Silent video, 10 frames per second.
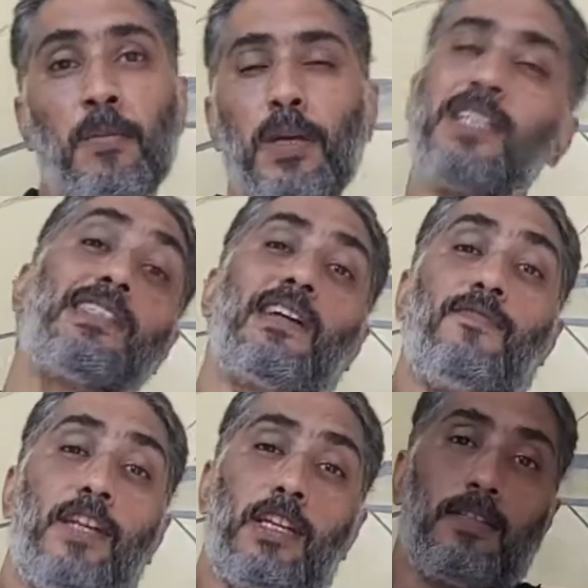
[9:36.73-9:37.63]
but it's
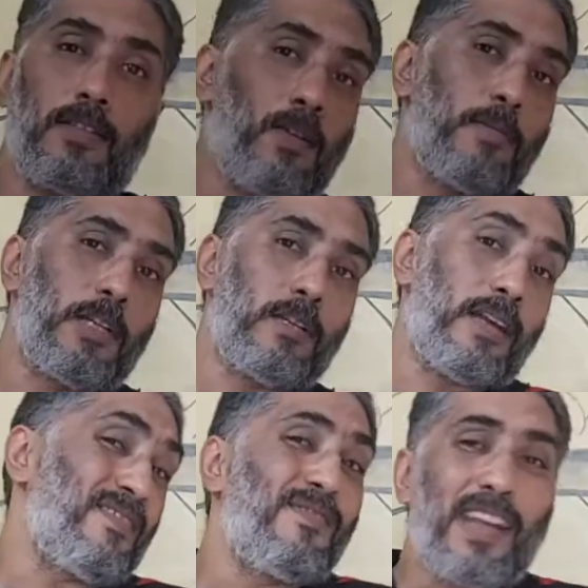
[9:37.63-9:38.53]
convenient. So, I mean,
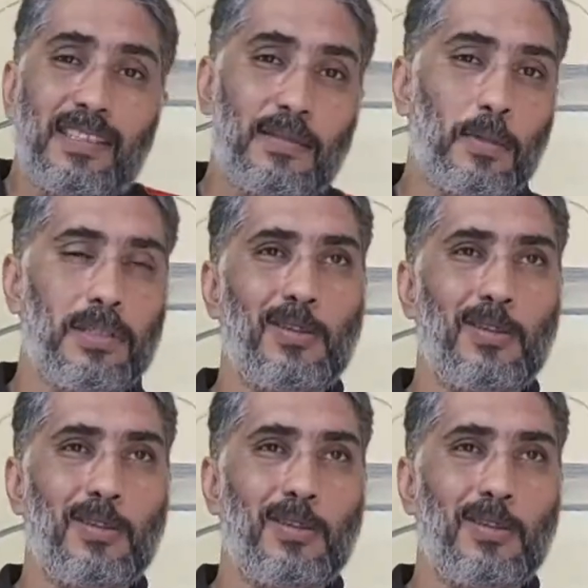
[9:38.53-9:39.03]
and flexible.